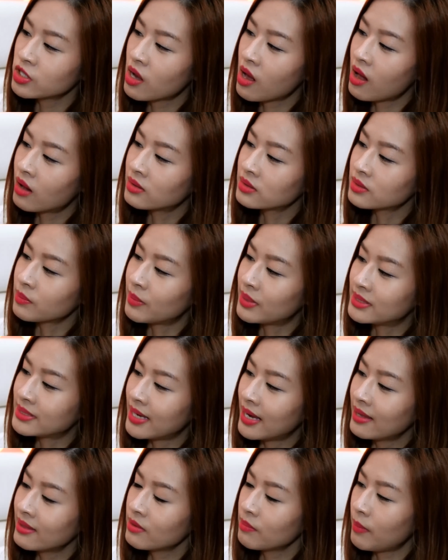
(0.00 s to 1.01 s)
called
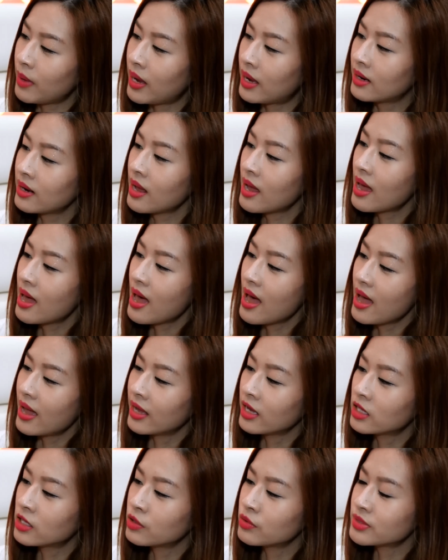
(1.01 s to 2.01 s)
Maintain the Mane
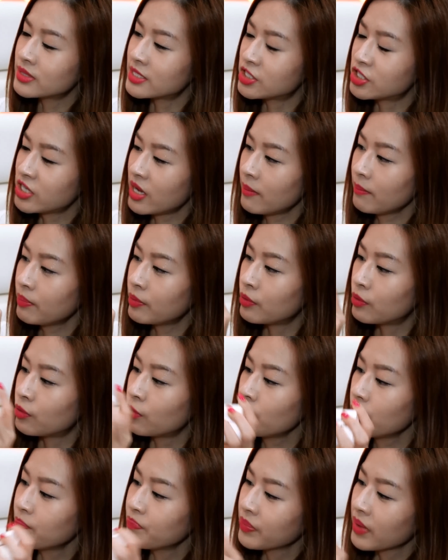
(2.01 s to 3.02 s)
includes the
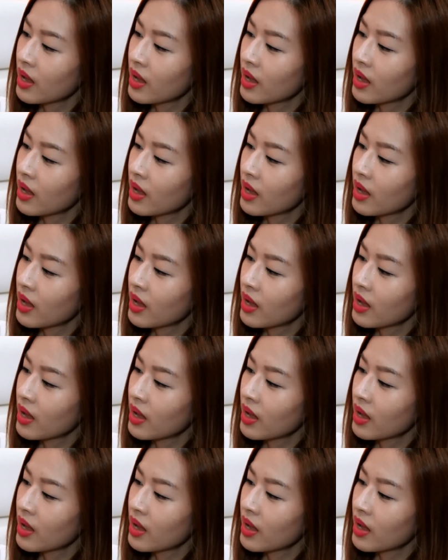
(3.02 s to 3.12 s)
shampoo,